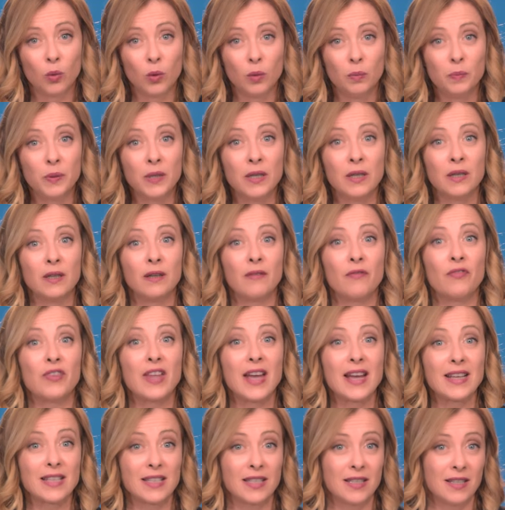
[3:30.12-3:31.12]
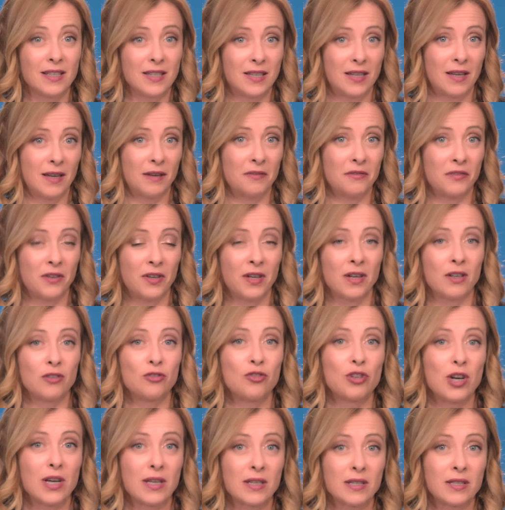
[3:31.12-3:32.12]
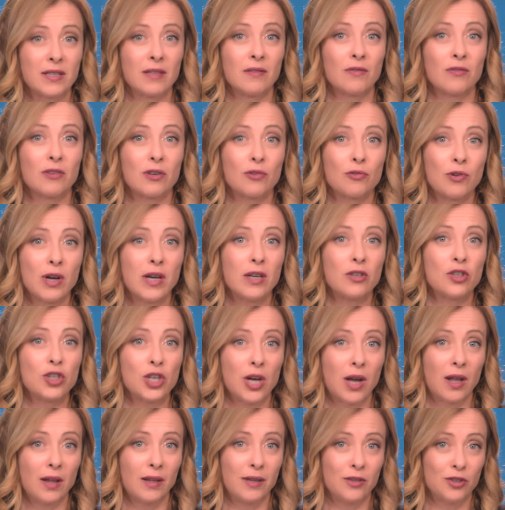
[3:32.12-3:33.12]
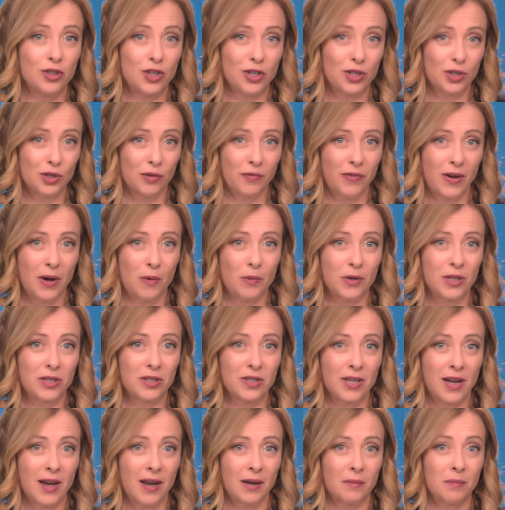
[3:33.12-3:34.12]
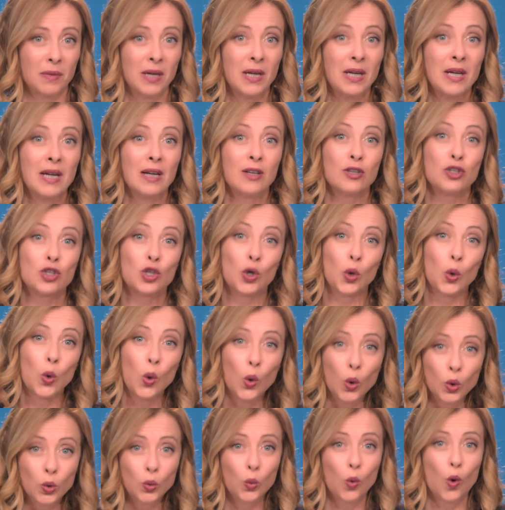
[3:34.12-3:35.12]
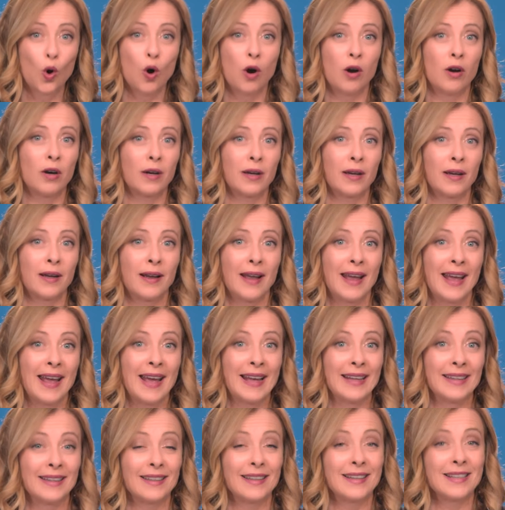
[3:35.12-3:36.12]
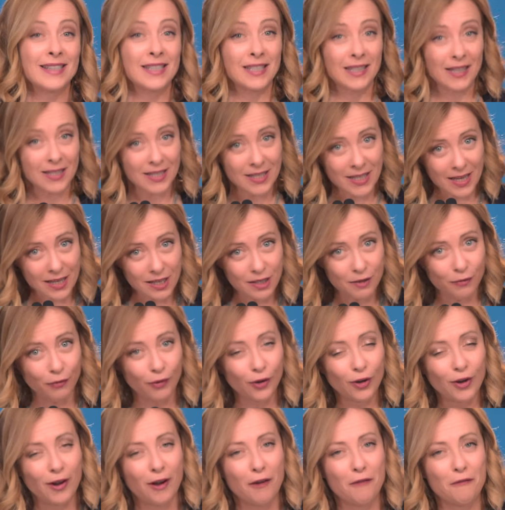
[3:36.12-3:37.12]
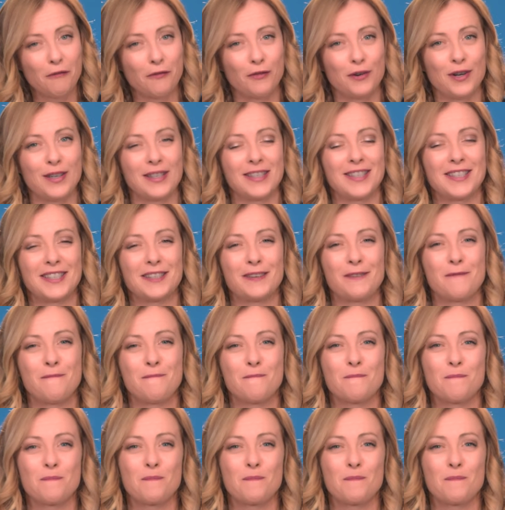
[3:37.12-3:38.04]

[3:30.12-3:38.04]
will be decisive in addressing the great challenges of our time. So, good work and a successful conference.